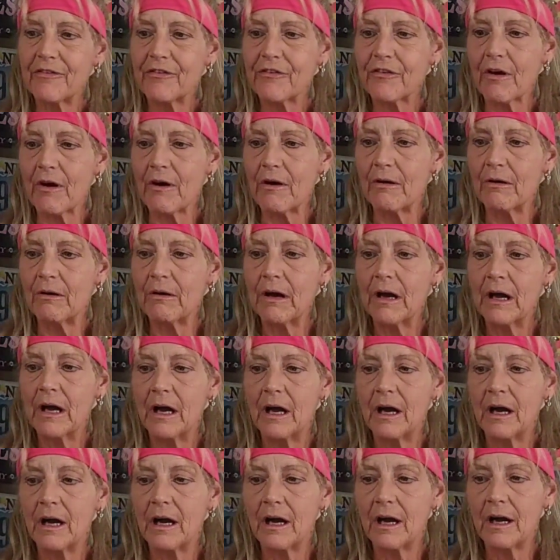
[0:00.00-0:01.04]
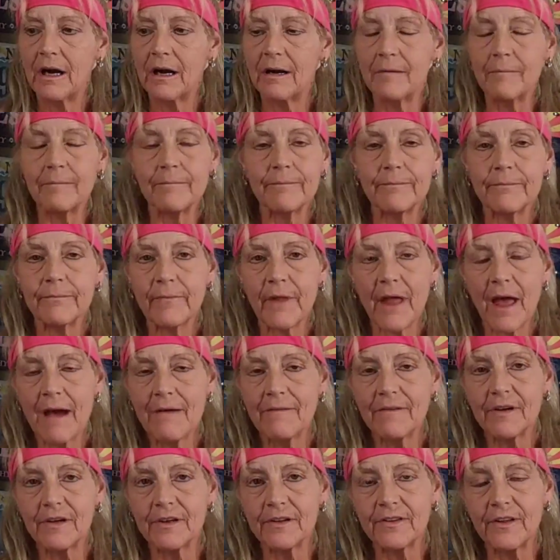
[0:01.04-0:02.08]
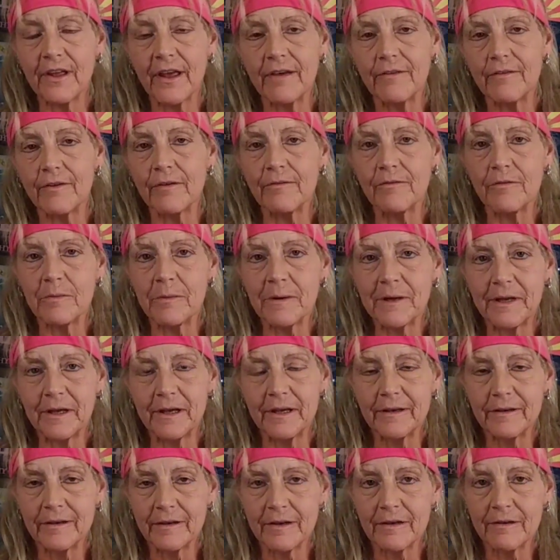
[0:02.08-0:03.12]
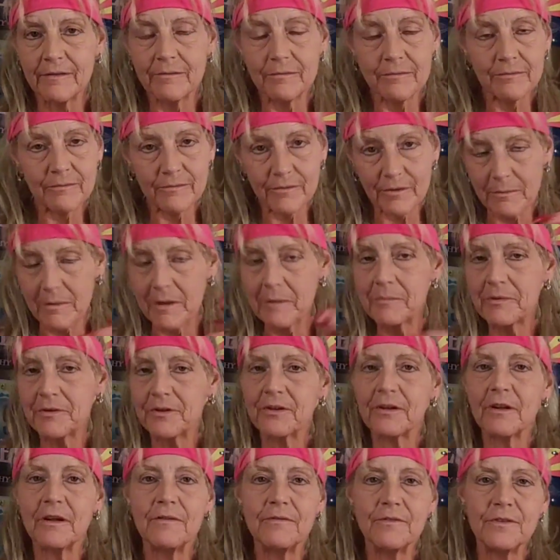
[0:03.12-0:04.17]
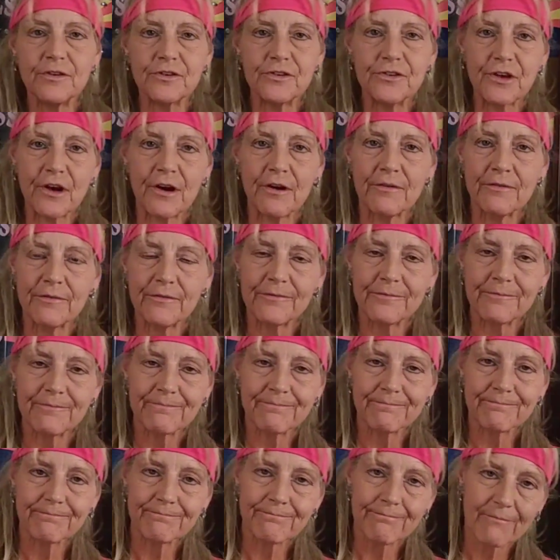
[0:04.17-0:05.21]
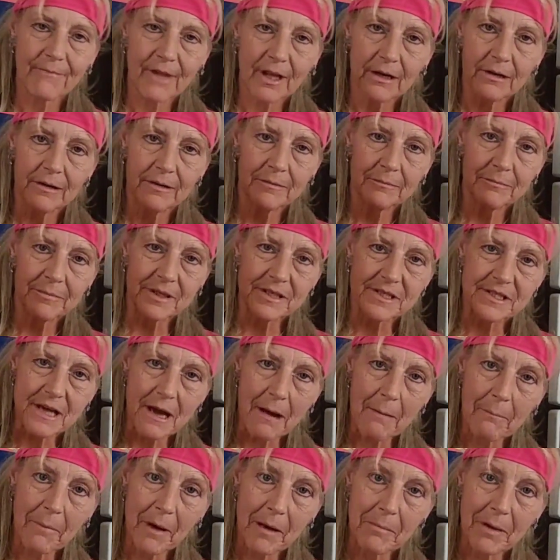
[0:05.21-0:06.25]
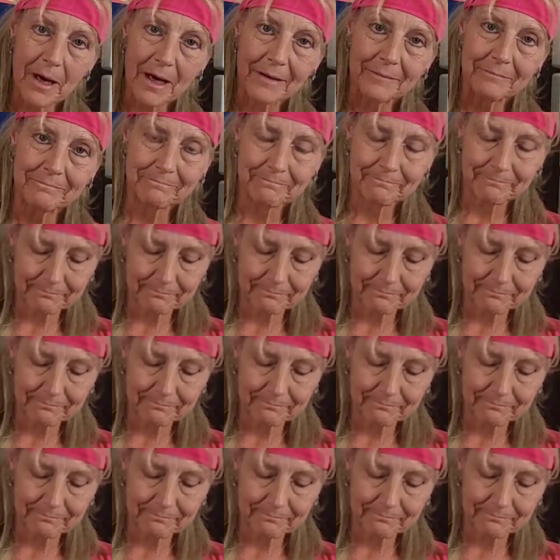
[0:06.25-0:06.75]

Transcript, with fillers: So, um, have a good day, everybody. And remember to love yourself. Peace out. Bye bye.